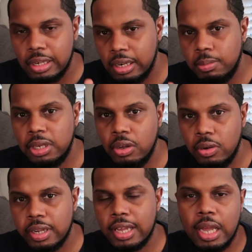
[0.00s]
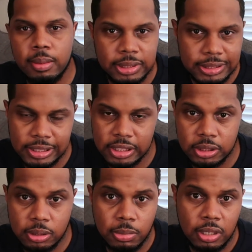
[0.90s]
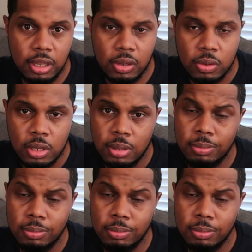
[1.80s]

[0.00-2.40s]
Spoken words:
Let me know in the comments section below.